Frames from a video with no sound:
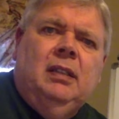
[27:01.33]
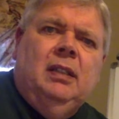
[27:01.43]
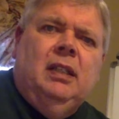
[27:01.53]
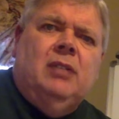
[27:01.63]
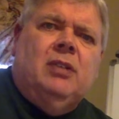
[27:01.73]

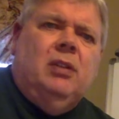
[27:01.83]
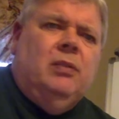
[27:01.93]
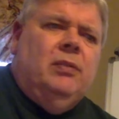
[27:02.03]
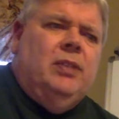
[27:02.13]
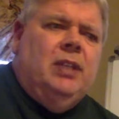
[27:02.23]
And
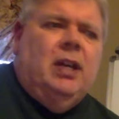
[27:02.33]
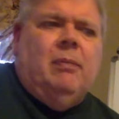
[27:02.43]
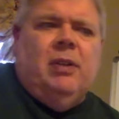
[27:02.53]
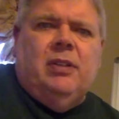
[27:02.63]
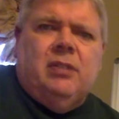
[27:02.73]
so the
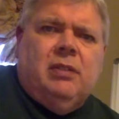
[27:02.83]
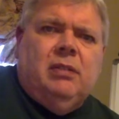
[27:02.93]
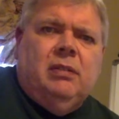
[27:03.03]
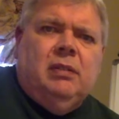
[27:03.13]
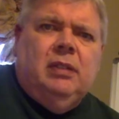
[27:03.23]

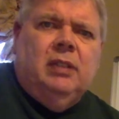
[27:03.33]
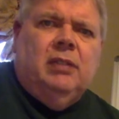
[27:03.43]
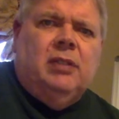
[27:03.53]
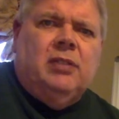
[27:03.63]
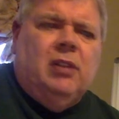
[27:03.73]
numbers,
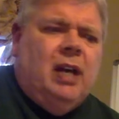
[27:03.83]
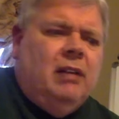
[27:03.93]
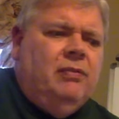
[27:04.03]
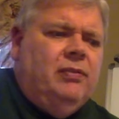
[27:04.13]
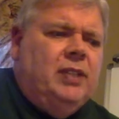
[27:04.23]
there's a lot
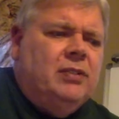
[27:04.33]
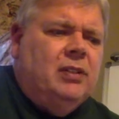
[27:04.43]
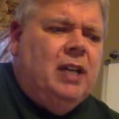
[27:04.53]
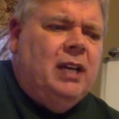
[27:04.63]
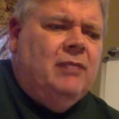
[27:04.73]
of
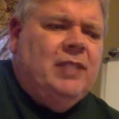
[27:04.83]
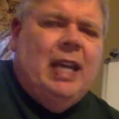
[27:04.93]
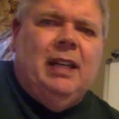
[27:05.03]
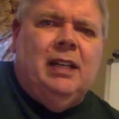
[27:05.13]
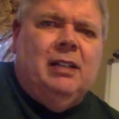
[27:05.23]

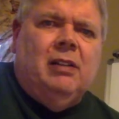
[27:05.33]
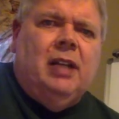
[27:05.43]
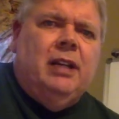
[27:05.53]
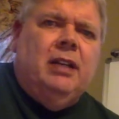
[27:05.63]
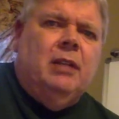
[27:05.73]
data and a
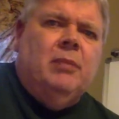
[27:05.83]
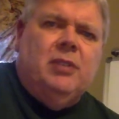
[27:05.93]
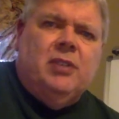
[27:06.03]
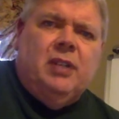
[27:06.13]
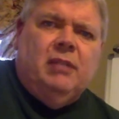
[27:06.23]
lot of
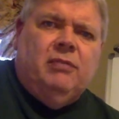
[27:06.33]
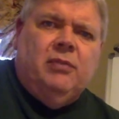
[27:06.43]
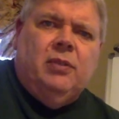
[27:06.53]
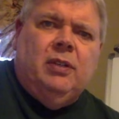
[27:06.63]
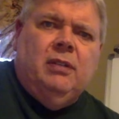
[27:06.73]
numbers on
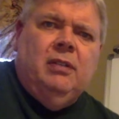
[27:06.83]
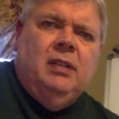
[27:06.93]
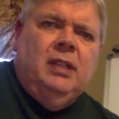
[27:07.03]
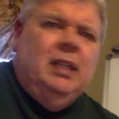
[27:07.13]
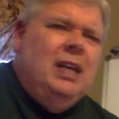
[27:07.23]
Ford
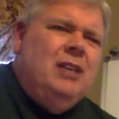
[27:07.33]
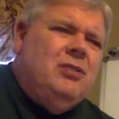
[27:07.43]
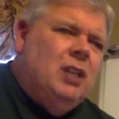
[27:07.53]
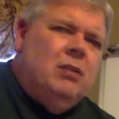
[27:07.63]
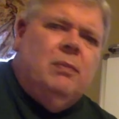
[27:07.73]
and
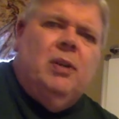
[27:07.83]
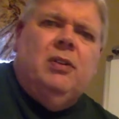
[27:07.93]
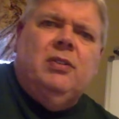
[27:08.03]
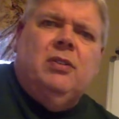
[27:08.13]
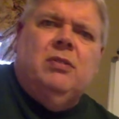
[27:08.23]
General
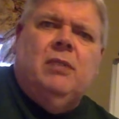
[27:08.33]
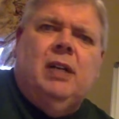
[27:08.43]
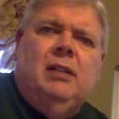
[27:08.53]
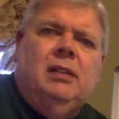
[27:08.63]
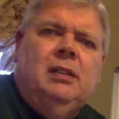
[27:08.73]
Motors as
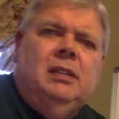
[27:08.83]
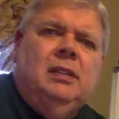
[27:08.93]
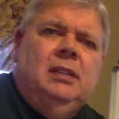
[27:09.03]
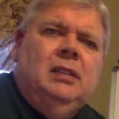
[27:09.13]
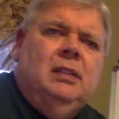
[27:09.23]
well.
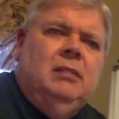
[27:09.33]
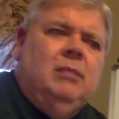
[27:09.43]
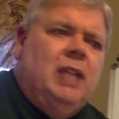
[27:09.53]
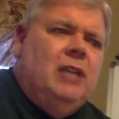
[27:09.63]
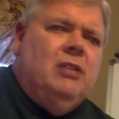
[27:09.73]

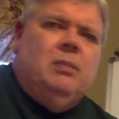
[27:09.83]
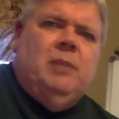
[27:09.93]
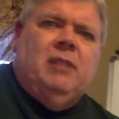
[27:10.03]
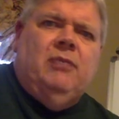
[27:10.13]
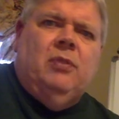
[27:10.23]
But I just
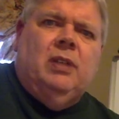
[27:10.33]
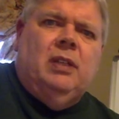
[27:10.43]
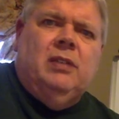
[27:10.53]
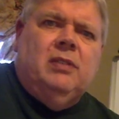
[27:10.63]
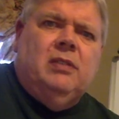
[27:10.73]
picked Ford
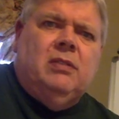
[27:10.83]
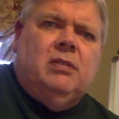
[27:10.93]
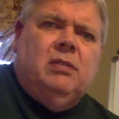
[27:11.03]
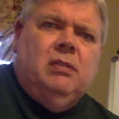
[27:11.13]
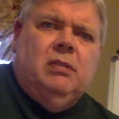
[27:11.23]
because
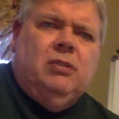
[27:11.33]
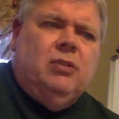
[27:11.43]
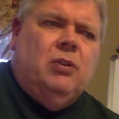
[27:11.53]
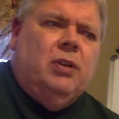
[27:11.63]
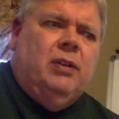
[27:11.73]
it's
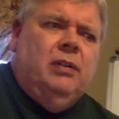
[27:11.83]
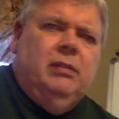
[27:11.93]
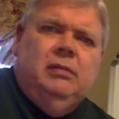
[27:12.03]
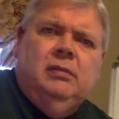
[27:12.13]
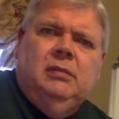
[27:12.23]
shorter.
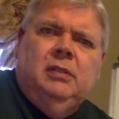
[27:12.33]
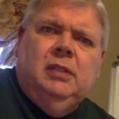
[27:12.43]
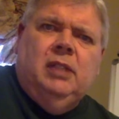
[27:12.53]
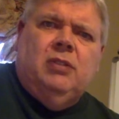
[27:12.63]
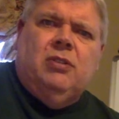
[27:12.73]

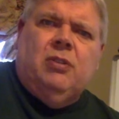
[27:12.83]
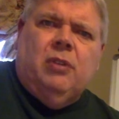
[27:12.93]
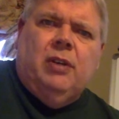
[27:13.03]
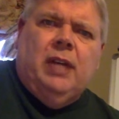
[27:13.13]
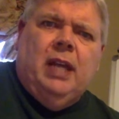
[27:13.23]
It's a
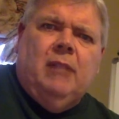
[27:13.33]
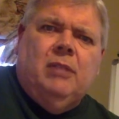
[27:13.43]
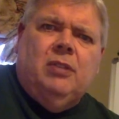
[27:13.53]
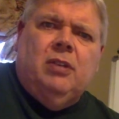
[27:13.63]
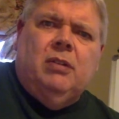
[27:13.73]
shorter name
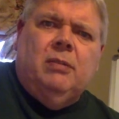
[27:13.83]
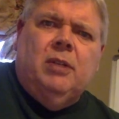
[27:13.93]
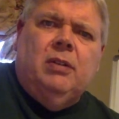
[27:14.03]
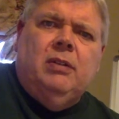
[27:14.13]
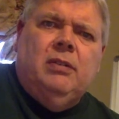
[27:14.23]
than General
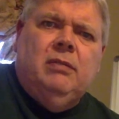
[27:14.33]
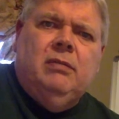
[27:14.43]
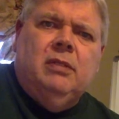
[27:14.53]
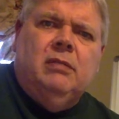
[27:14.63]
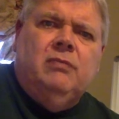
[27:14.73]
Motors.
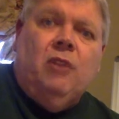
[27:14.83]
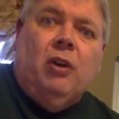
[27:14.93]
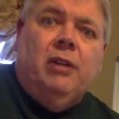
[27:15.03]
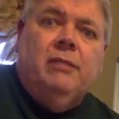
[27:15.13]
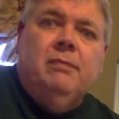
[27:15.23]
So Ford.